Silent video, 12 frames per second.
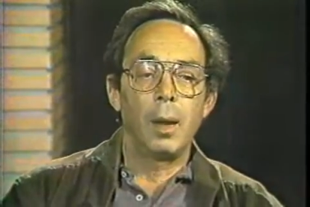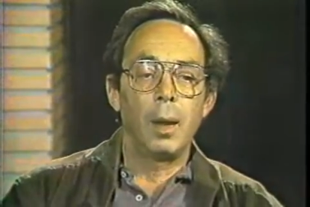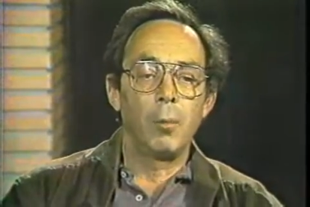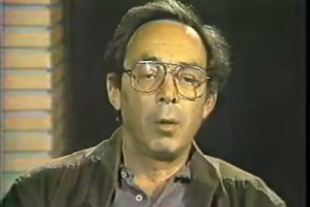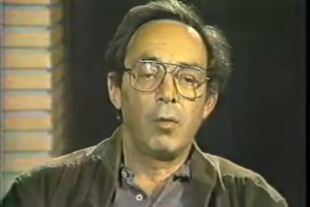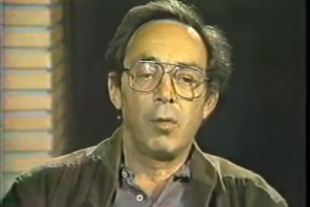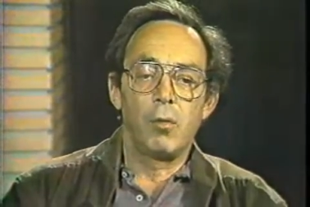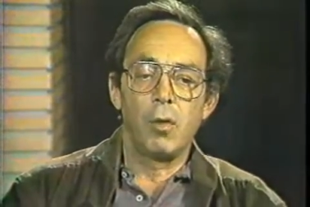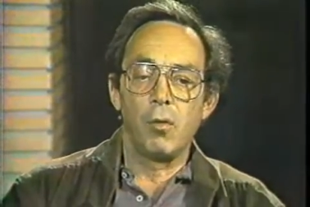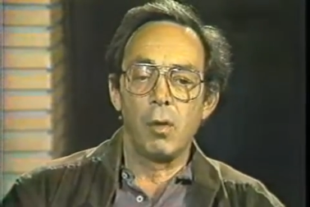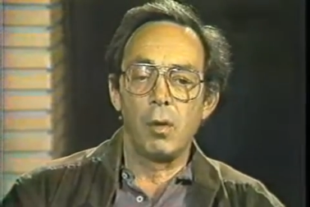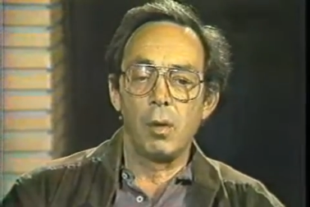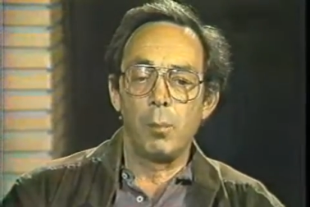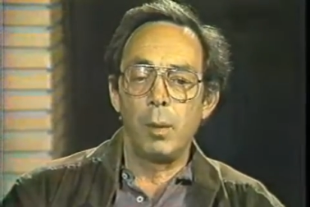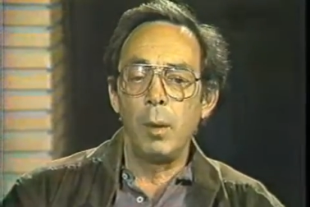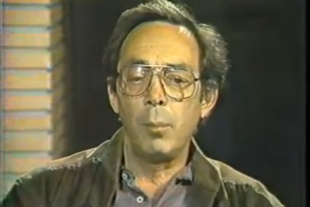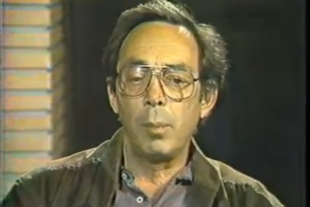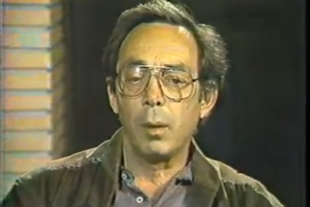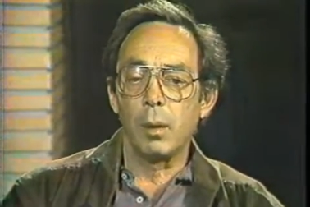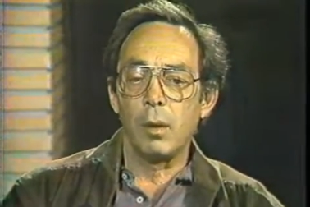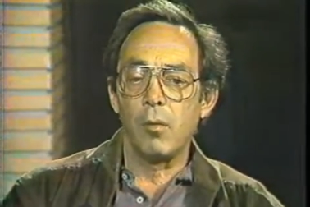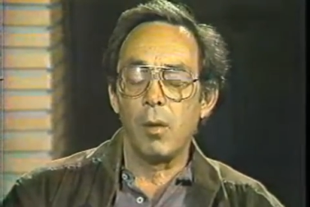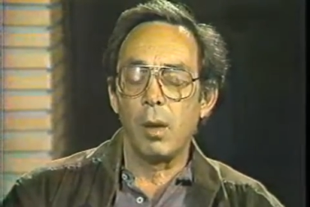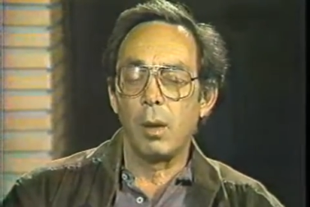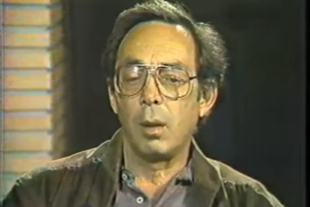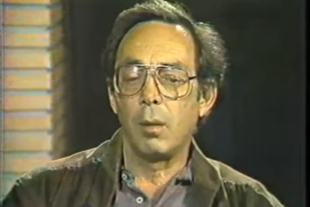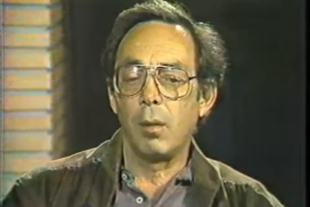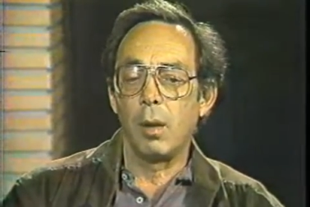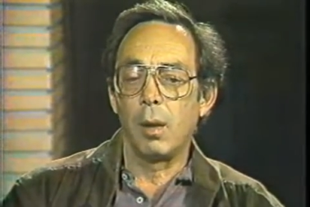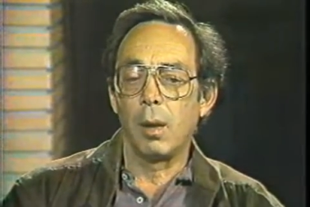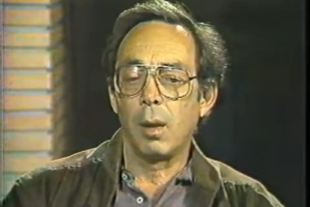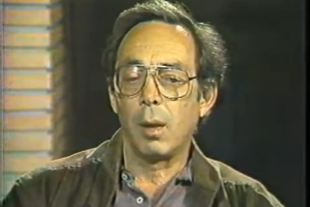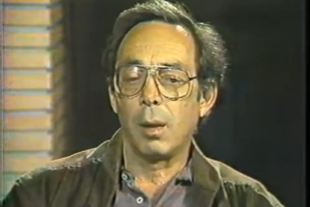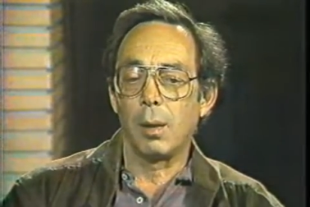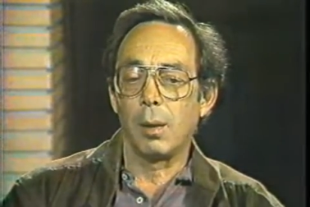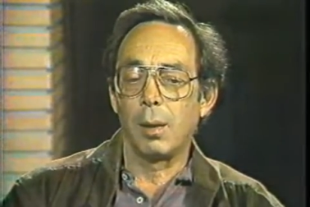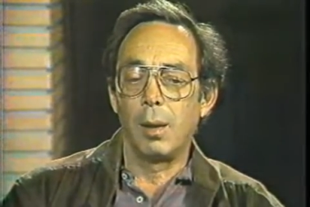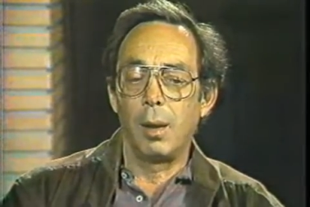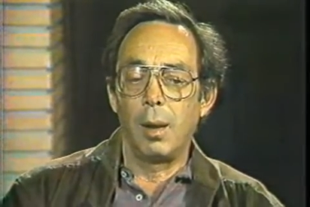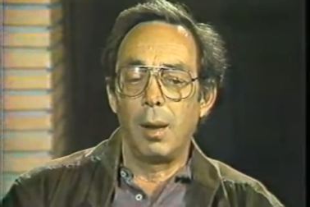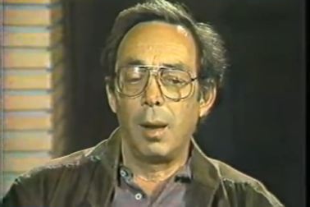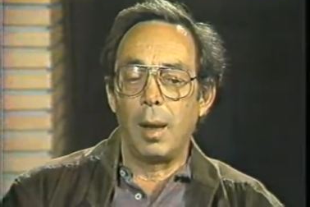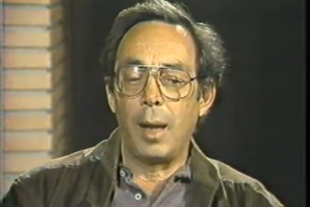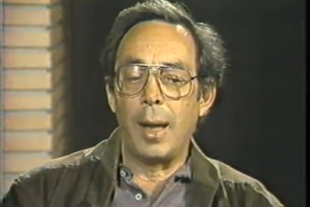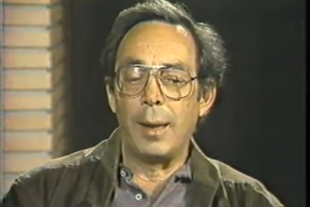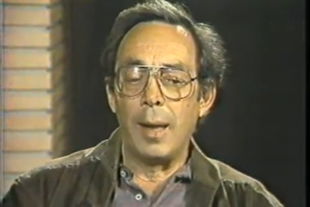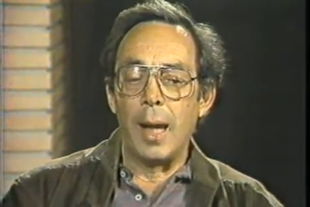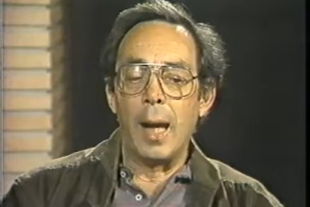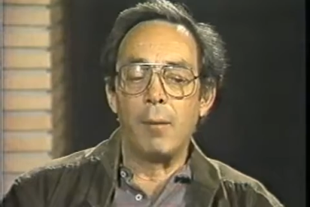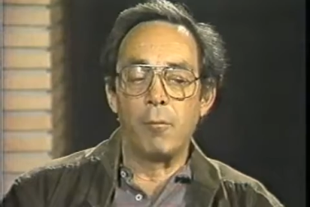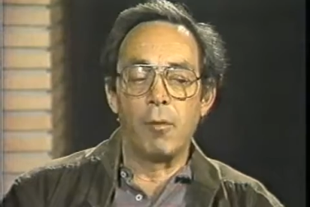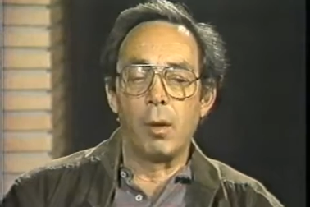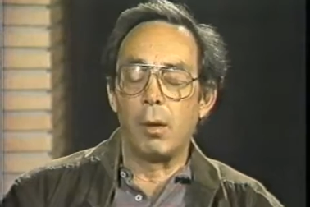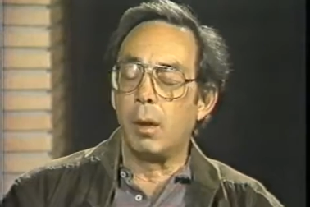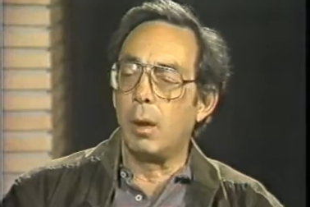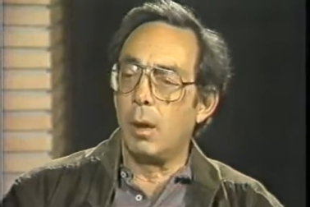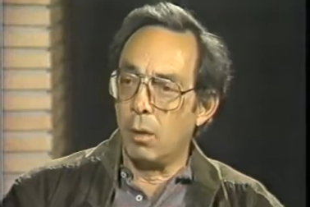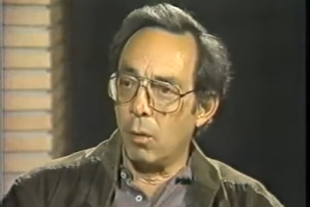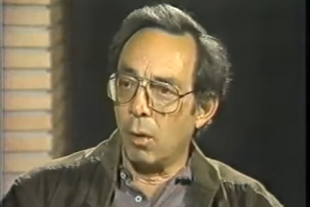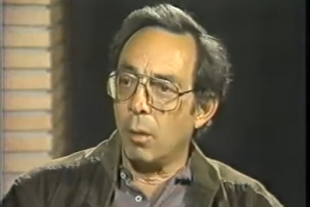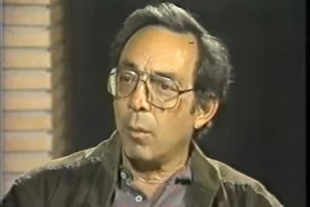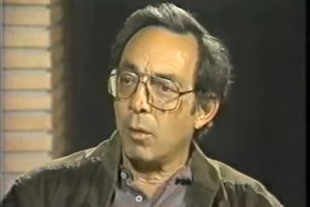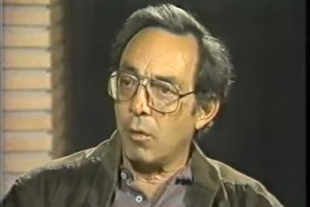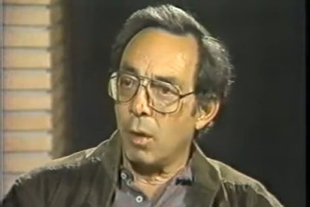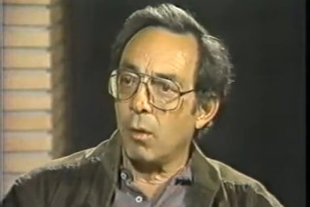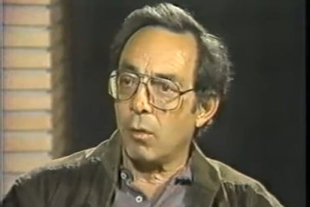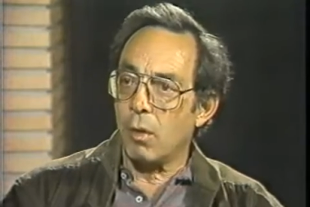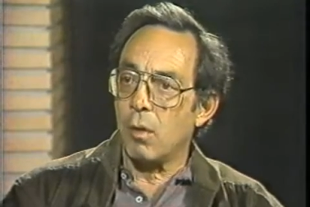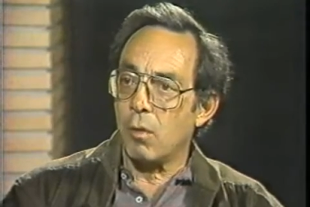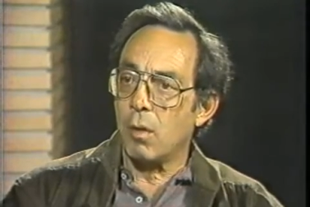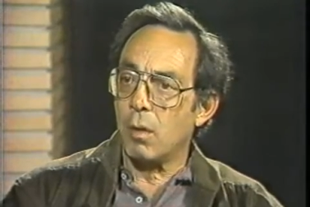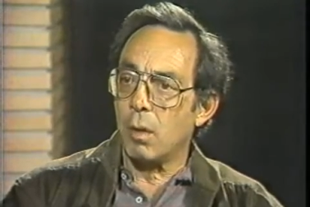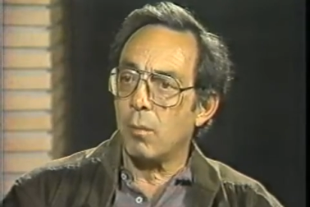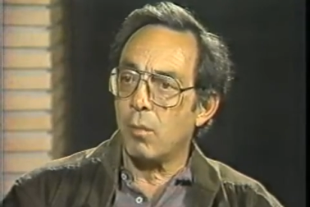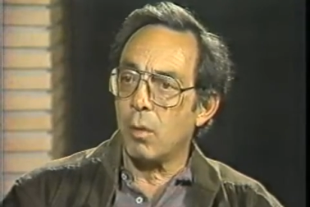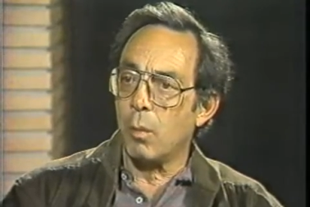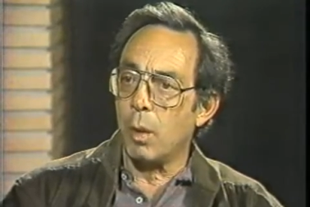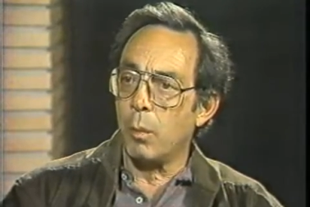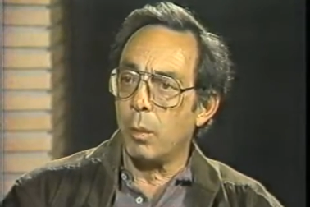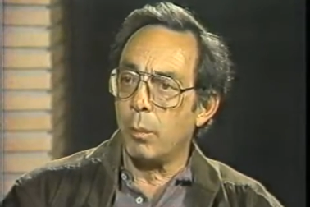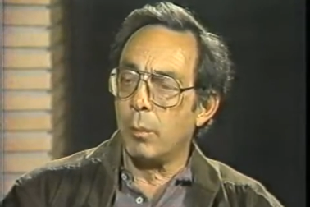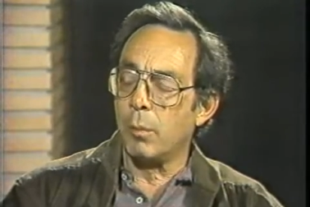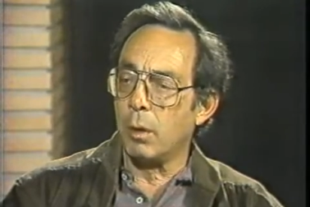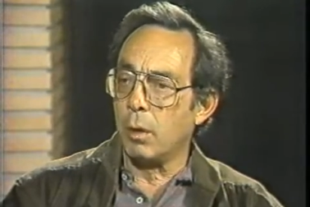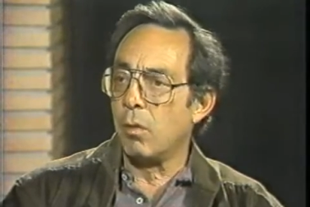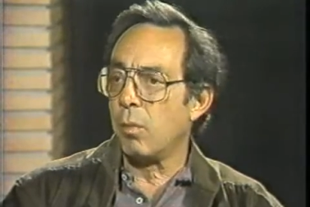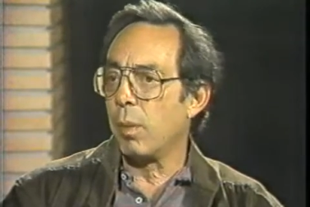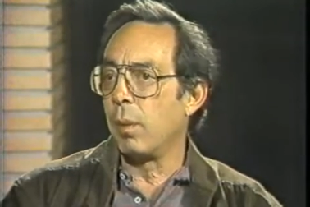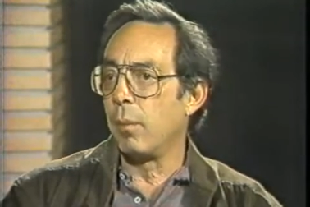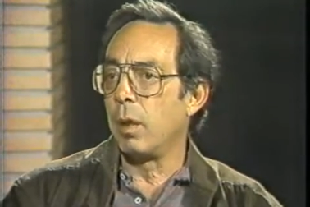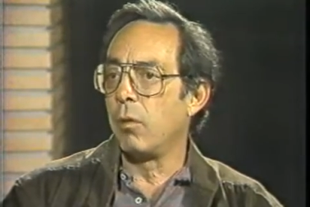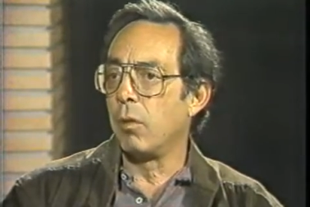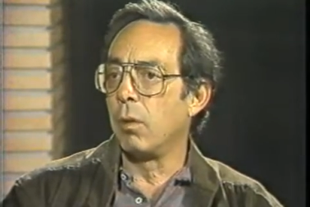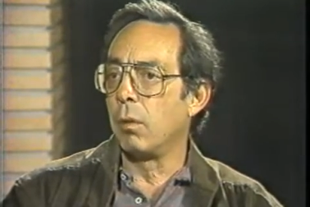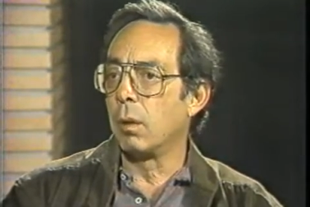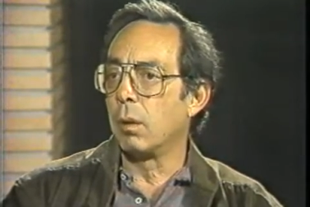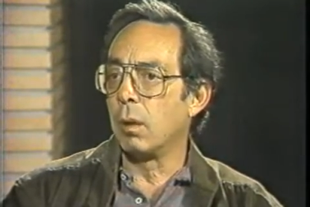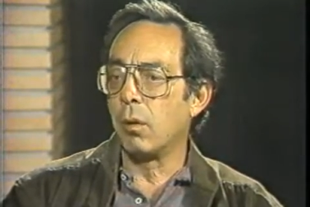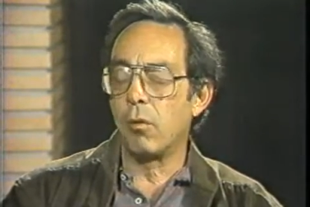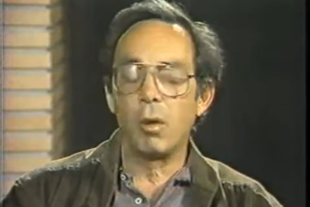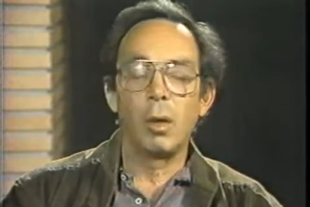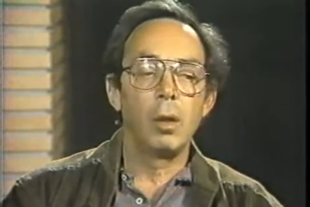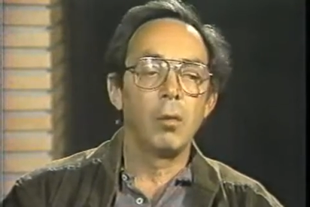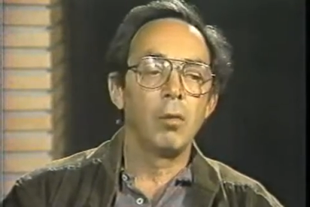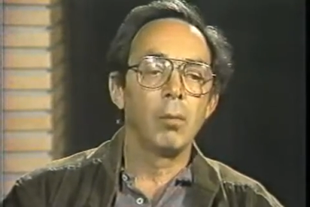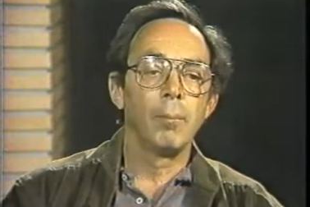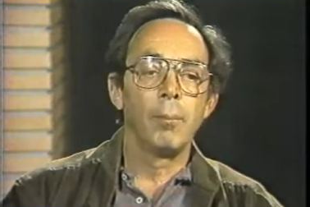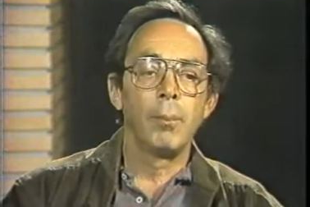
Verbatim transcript: And what's of concern to people is that uh, at not very enormous doses in terms of what would be produced by major nuclear exchange,